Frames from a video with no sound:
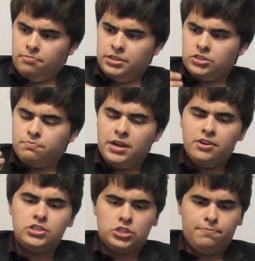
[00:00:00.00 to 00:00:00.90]
Because
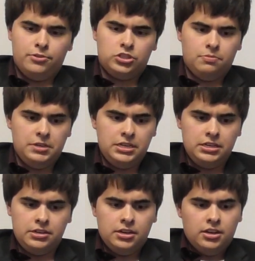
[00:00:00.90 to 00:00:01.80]
marriage is supposed to
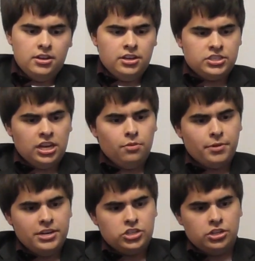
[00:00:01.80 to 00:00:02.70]
be a
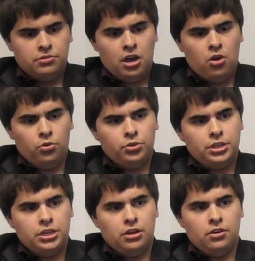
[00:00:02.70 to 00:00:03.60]
celebration not
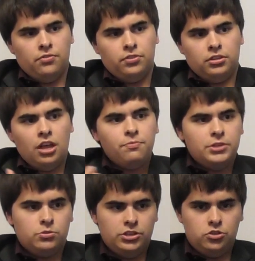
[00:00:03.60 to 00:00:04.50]
only of love
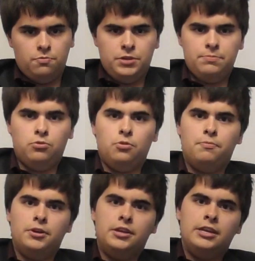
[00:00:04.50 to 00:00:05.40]
between two people,
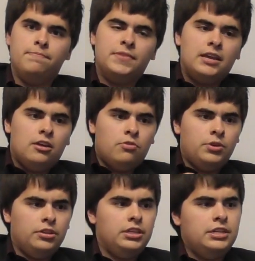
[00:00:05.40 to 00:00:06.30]
but it
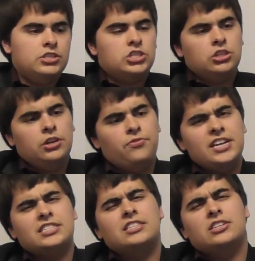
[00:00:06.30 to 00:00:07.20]
really
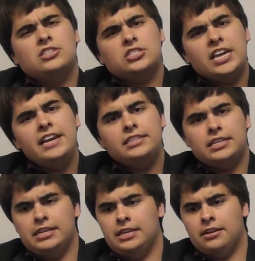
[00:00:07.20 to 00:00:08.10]
solidifies the
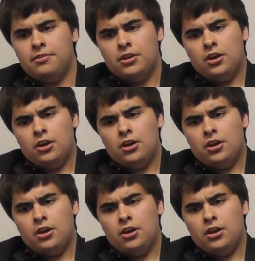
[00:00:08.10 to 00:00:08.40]
sanctity